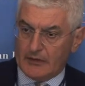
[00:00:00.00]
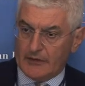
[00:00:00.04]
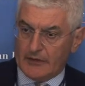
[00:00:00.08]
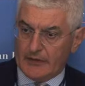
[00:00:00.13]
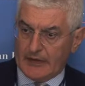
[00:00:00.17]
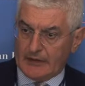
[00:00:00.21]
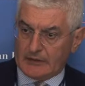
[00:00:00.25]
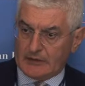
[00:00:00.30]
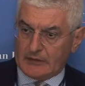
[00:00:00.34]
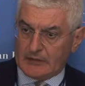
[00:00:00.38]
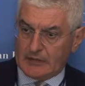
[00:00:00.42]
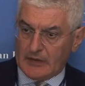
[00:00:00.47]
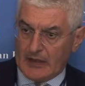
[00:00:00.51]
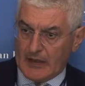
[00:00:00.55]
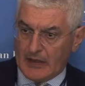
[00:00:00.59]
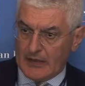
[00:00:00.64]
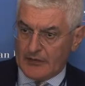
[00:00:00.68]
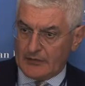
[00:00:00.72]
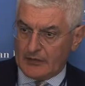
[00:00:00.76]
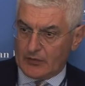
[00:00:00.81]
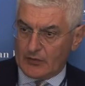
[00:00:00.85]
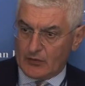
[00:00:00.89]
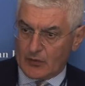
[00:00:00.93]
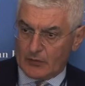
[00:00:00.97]
that
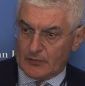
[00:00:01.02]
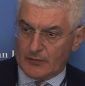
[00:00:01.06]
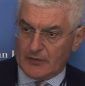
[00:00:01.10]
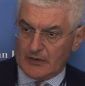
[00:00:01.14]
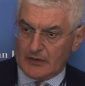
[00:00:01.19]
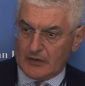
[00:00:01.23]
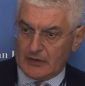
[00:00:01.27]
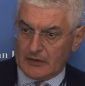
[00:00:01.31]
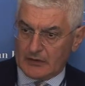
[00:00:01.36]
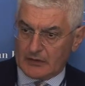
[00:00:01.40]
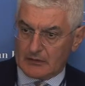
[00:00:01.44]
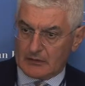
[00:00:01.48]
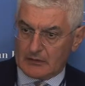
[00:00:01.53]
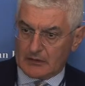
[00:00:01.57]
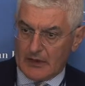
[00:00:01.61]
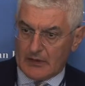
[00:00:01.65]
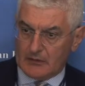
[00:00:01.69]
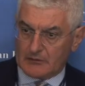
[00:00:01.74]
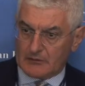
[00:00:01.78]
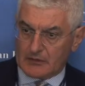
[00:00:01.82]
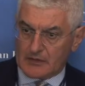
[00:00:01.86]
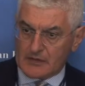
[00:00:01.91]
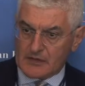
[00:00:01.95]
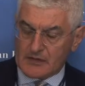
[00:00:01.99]
other European
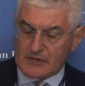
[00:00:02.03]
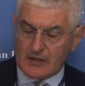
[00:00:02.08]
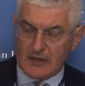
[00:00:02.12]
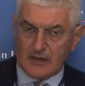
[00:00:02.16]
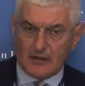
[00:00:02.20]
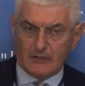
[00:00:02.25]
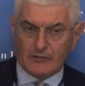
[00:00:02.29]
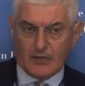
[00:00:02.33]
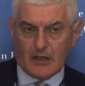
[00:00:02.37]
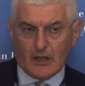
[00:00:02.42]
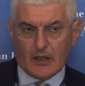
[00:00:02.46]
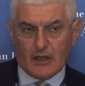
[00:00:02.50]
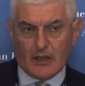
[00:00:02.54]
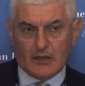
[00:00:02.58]
countries have.